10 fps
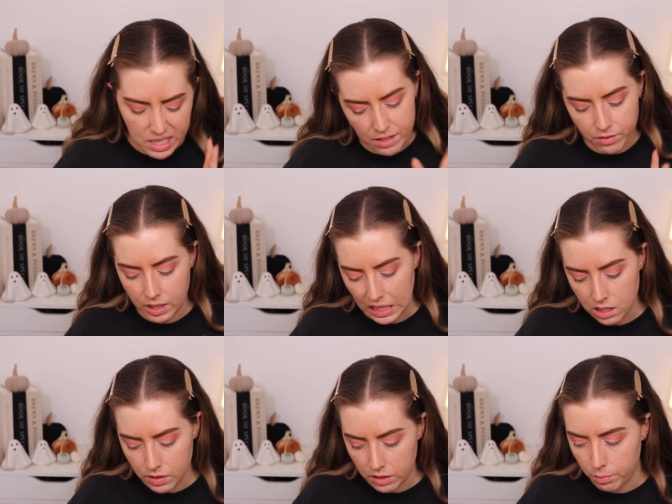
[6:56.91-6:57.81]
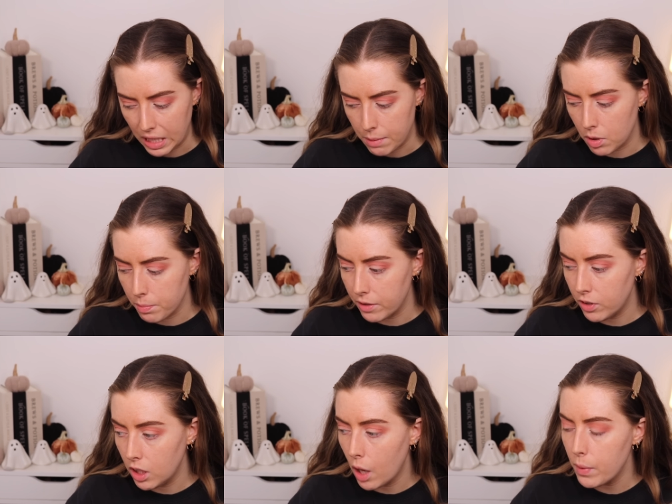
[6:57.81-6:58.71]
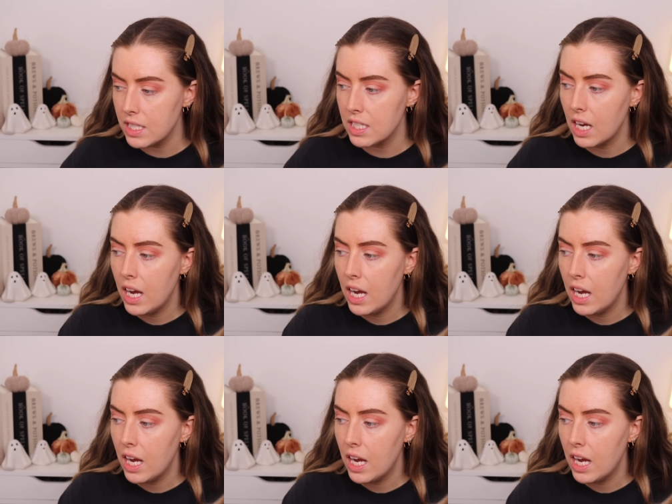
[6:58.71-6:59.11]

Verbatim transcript: different things for different people, but for Lois,